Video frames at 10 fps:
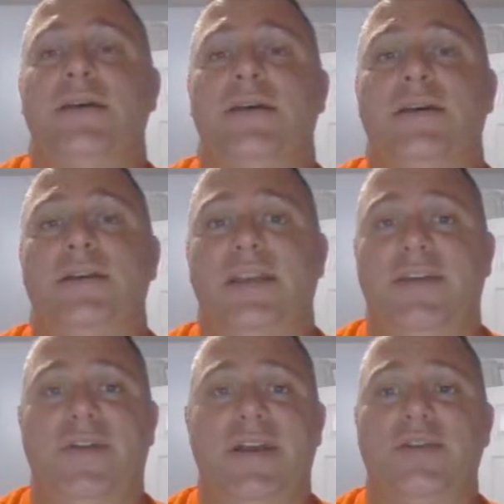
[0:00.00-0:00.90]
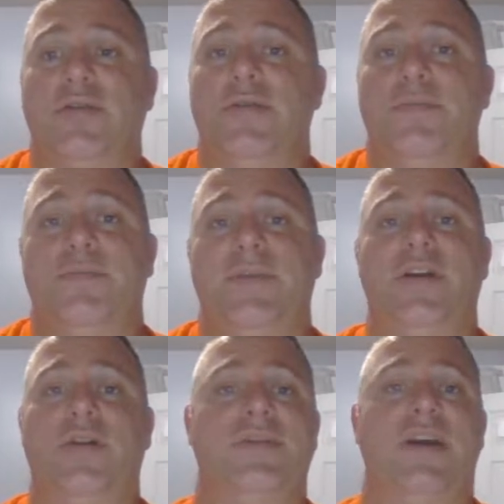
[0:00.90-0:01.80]
defense, or
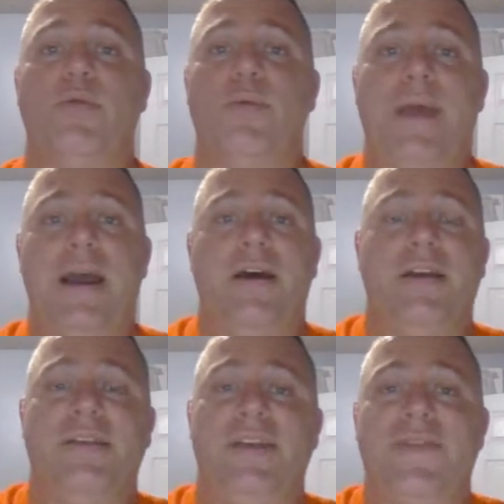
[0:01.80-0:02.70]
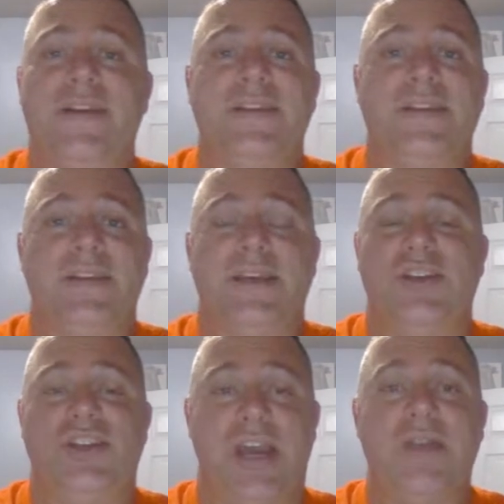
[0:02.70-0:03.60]
terrible defense in
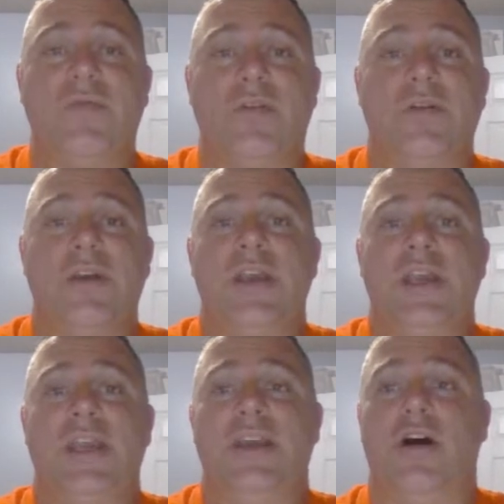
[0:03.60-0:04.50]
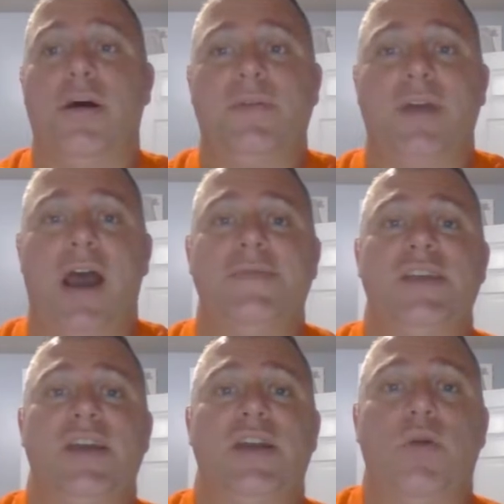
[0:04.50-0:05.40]
general. I'm obviously
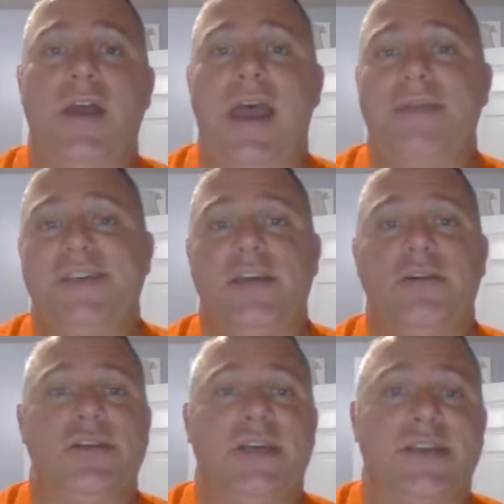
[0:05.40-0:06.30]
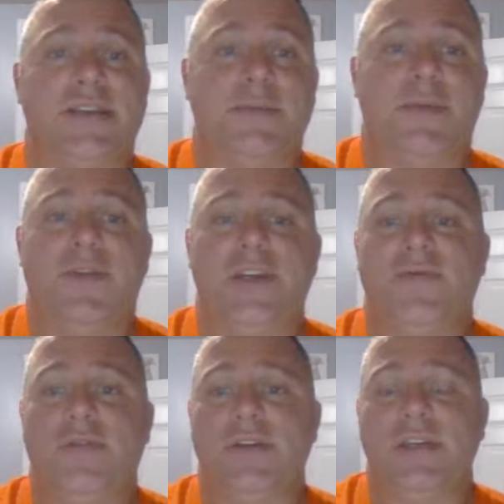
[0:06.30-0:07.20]
going to want to have Steelers against them, and vice
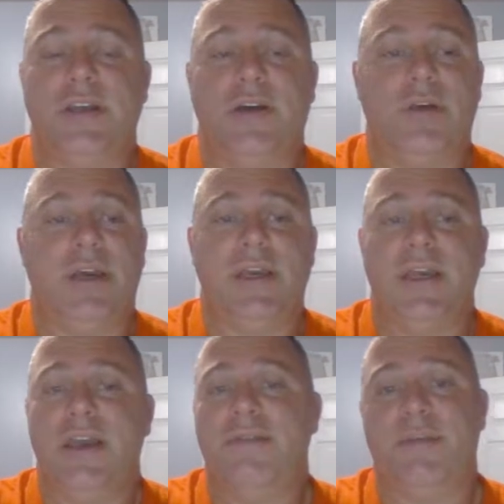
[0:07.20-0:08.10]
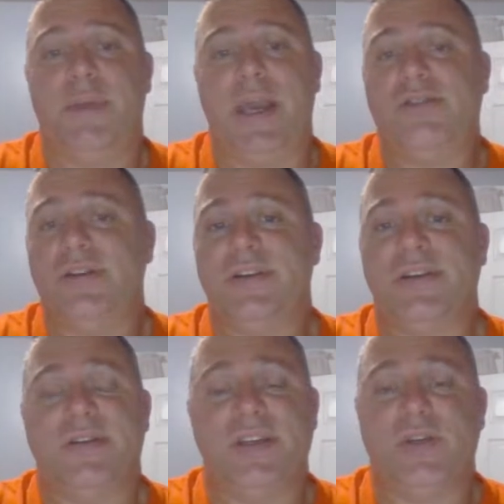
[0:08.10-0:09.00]
versa. Like the Patriots
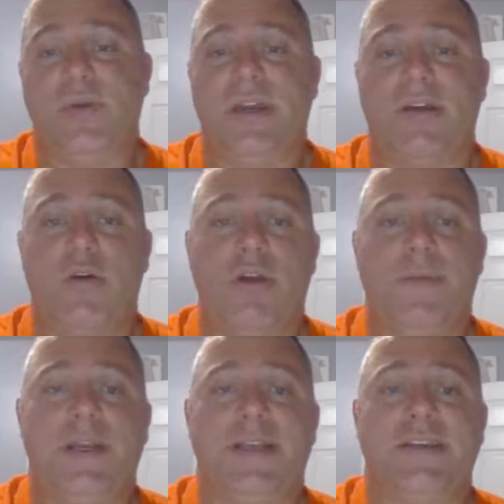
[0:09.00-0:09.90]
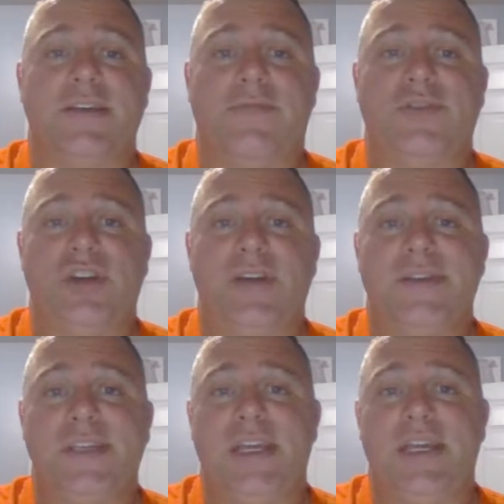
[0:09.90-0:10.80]
this week are going up against a tough Chiefs
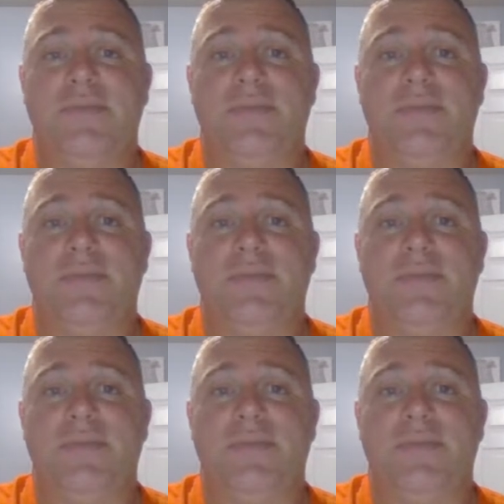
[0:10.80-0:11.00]
team,